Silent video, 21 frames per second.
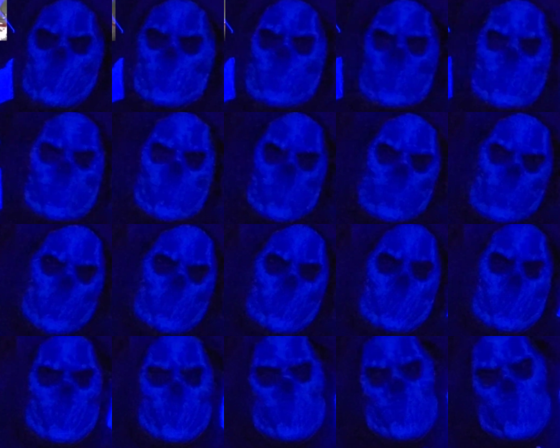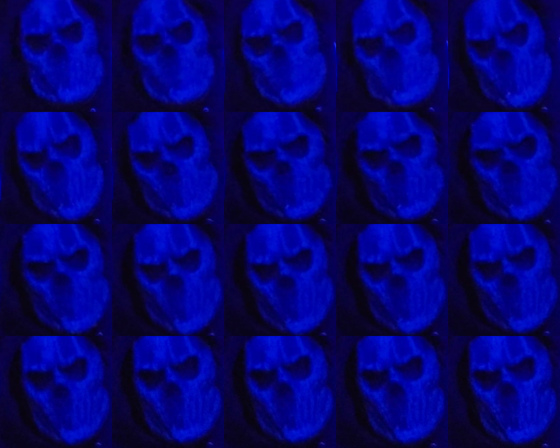is Trevor Lawrence's number one
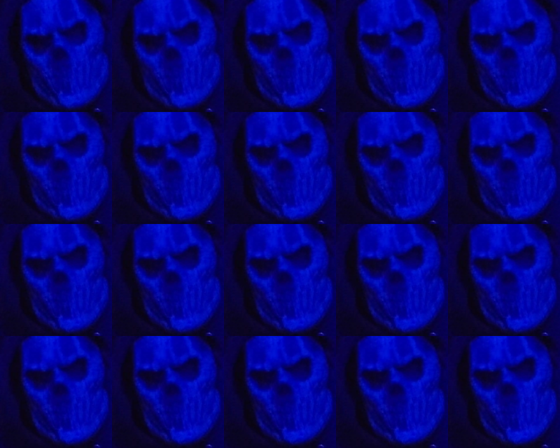priority?